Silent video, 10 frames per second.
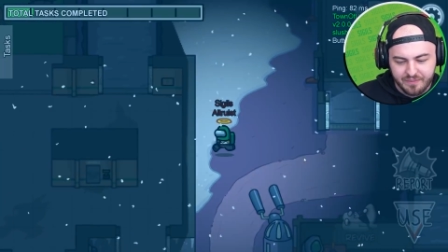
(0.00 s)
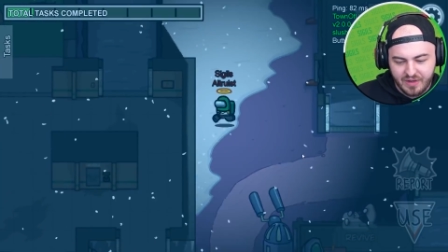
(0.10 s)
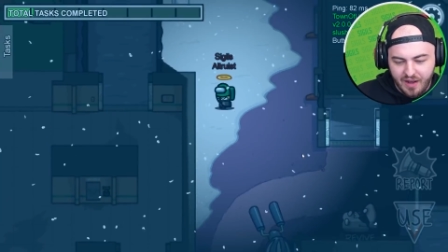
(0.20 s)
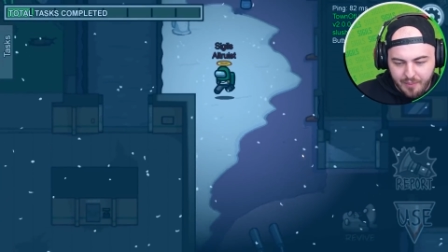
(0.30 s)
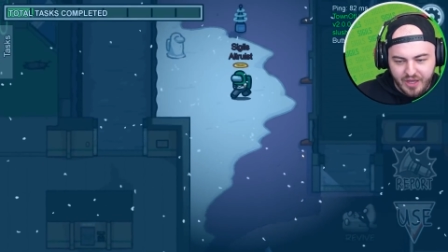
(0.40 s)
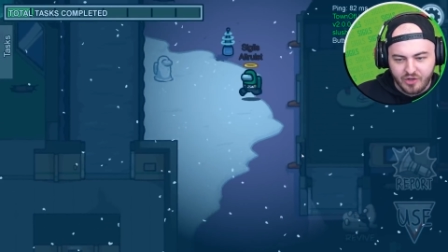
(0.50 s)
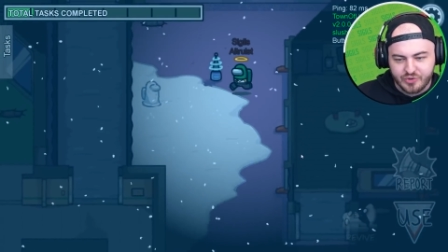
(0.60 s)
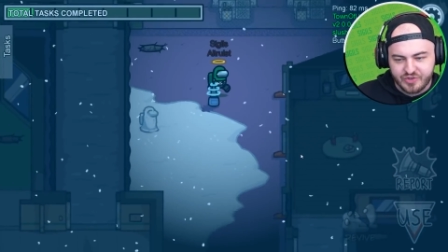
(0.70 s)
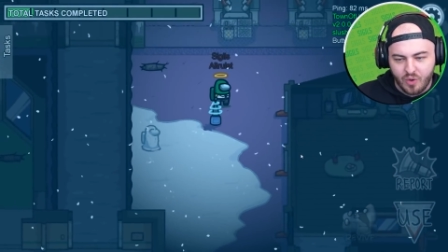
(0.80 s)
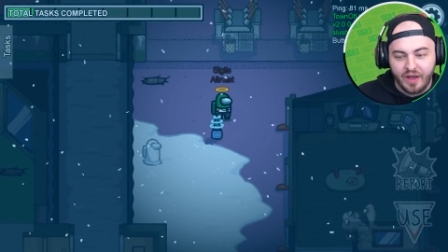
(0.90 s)
out. I'm the
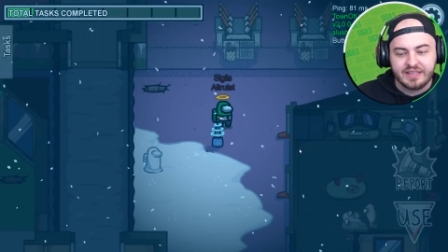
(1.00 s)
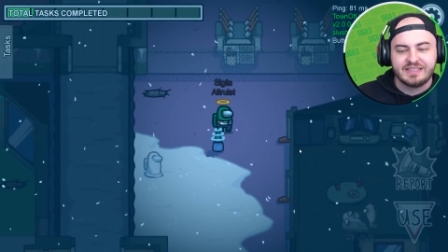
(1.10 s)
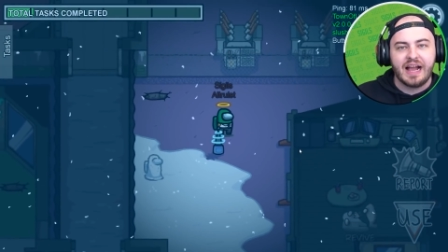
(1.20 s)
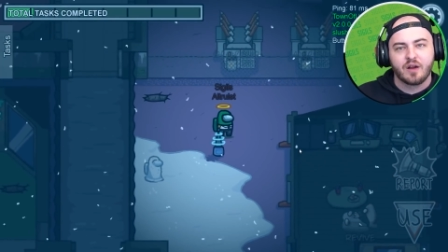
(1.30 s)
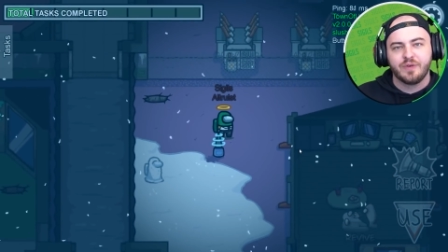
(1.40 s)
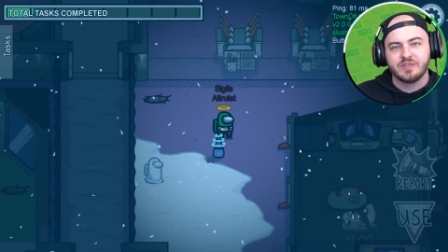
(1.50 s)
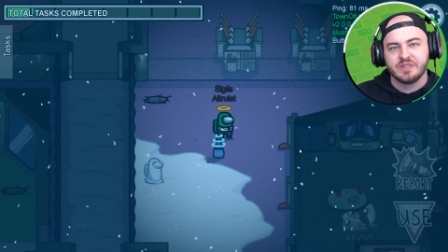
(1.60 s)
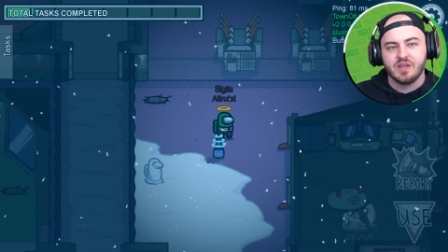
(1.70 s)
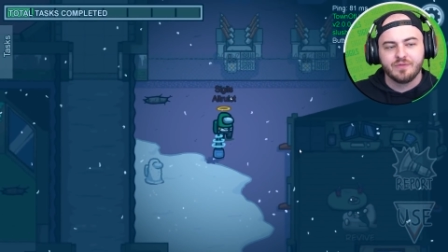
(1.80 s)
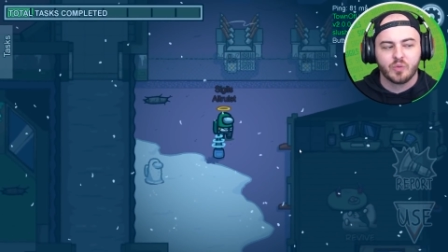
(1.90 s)
altruist role. I can sacrifice
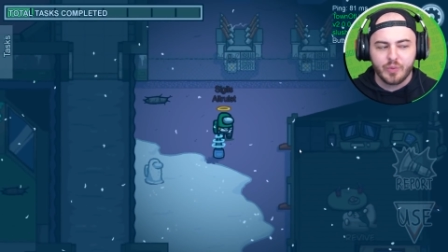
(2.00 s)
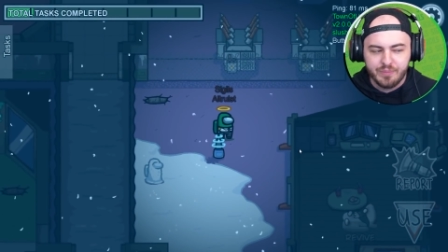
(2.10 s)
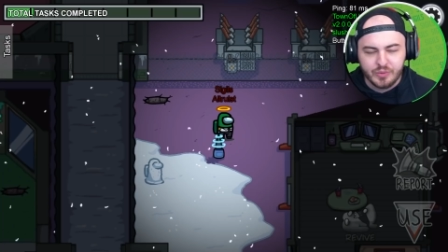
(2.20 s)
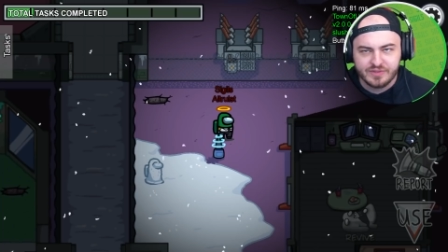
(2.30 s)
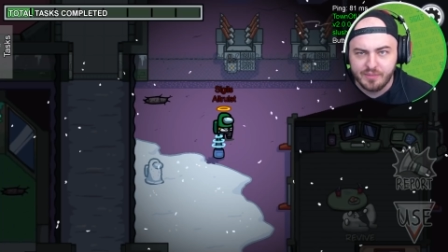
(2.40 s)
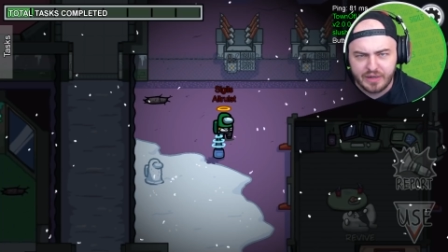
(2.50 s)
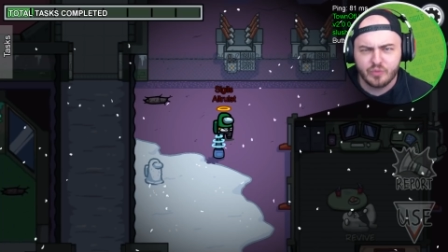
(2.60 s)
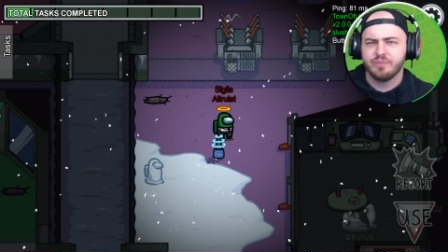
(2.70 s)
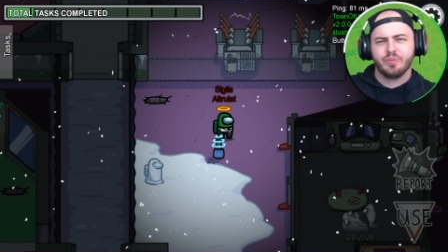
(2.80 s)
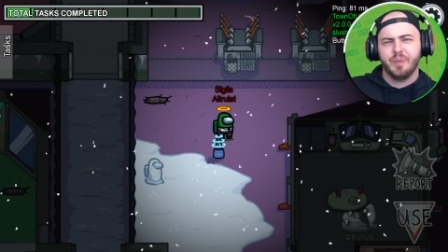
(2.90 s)
myself to reboot somebody,
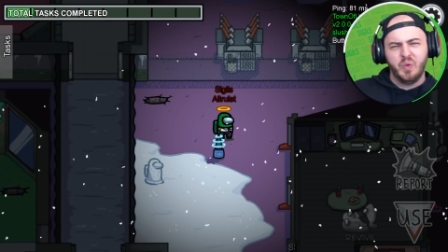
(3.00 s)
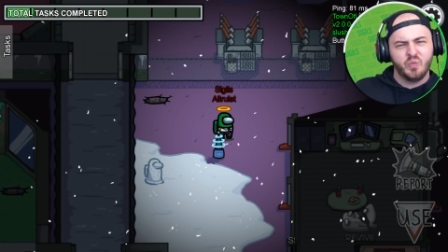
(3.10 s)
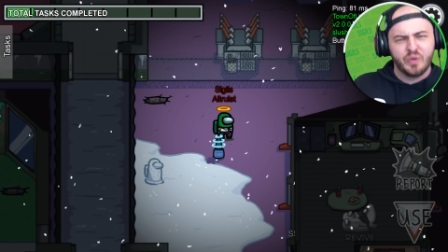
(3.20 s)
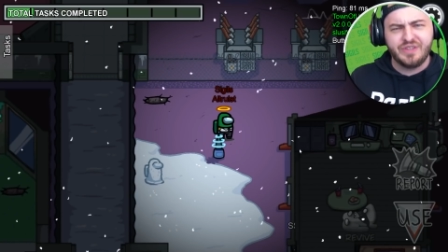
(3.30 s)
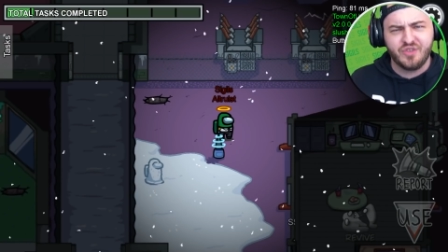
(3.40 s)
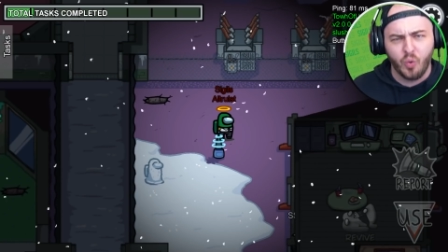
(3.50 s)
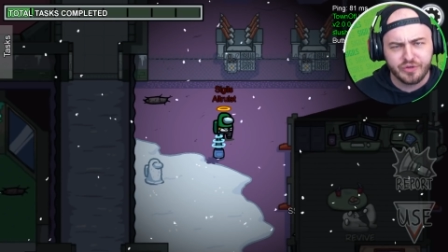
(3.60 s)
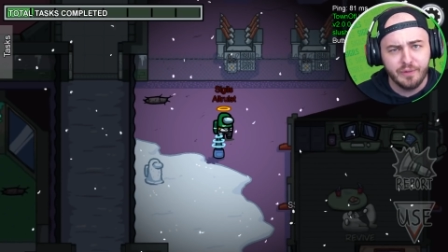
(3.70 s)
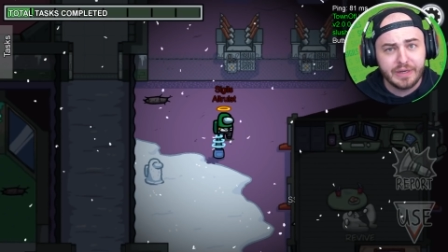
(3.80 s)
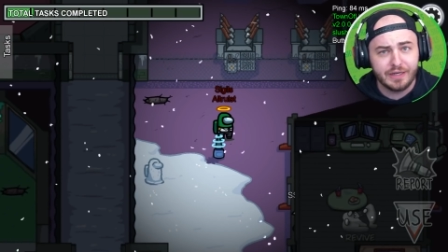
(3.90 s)
reboot,
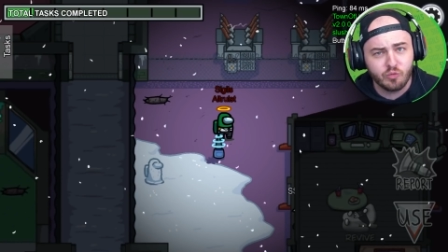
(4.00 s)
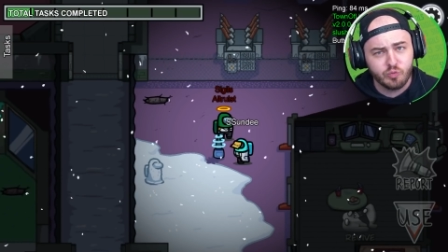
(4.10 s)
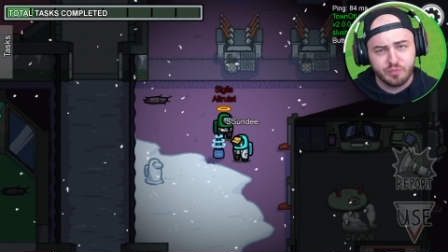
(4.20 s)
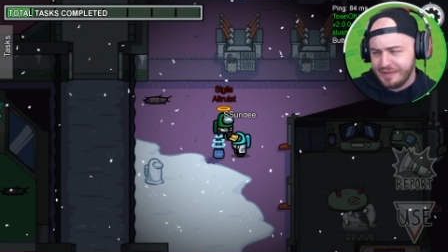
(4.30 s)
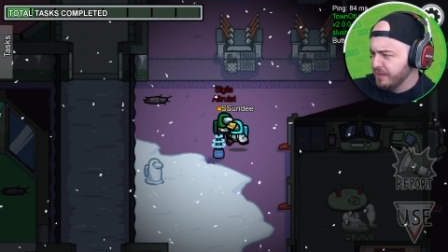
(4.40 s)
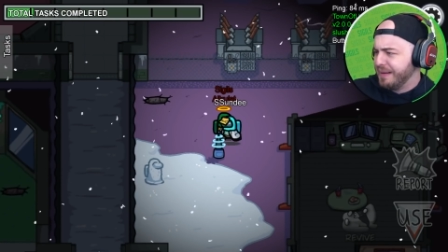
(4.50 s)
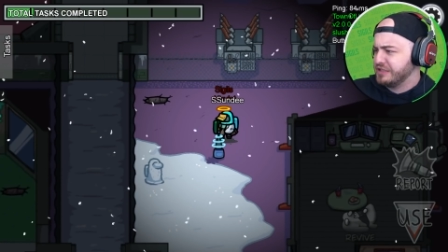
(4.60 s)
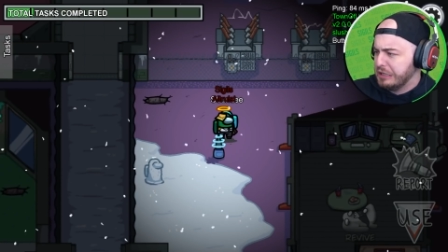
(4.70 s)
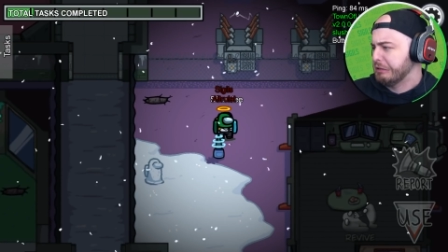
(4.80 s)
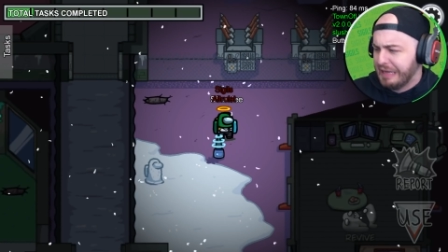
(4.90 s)
restore somebody, bring them
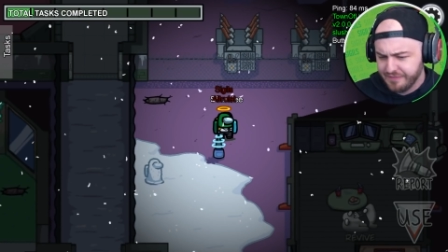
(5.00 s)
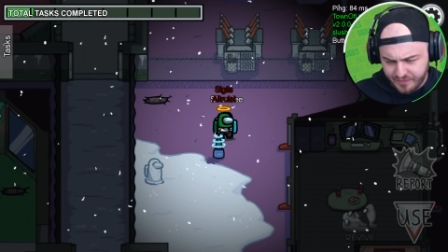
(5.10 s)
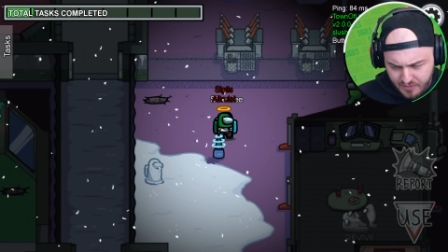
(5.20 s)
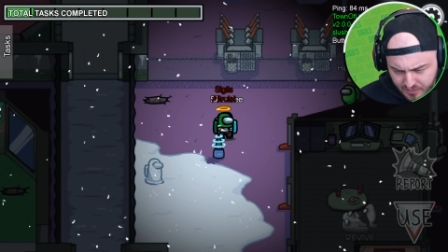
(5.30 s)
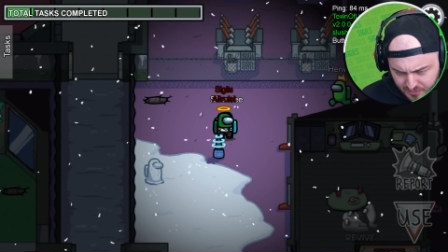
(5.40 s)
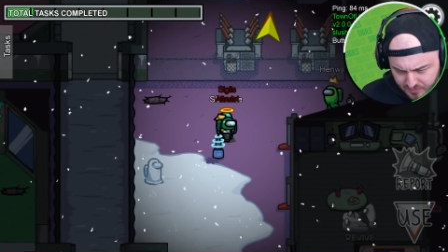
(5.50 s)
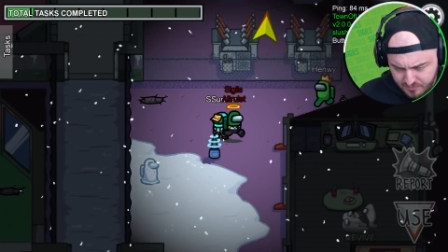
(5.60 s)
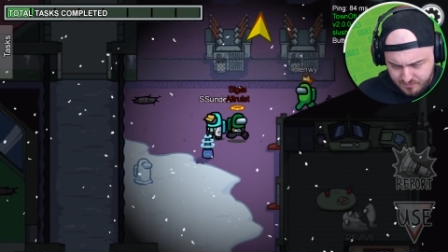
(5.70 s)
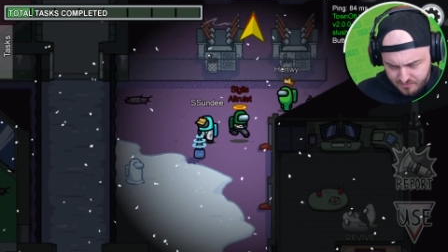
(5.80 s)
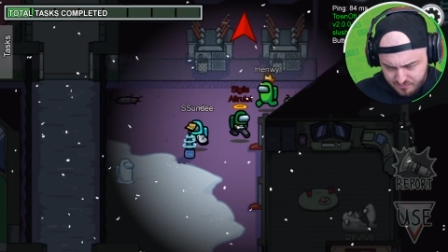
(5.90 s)
back to life.
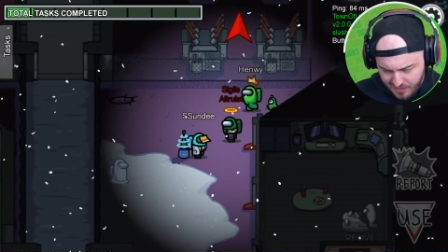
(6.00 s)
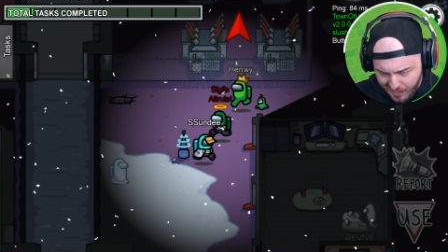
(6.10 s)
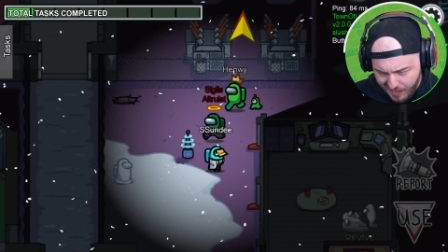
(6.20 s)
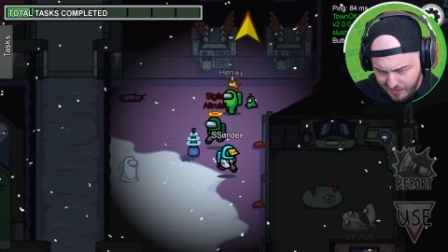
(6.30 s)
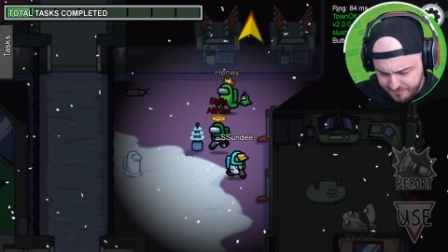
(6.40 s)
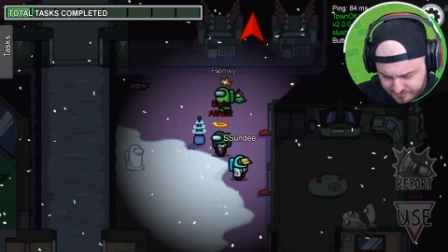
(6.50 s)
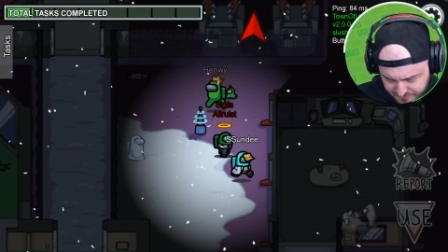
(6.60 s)
Uh, uh.